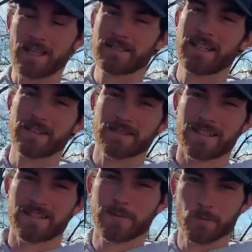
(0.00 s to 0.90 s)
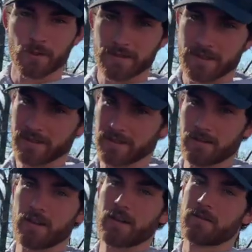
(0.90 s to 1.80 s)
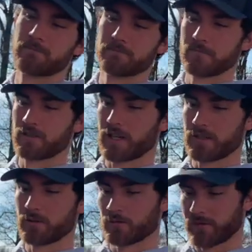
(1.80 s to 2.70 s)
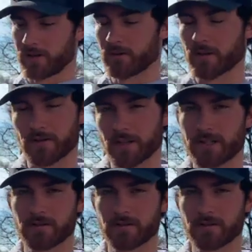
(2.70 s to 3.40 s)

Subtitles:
Seek Outside Cimarron tent, just kind of do a review over it.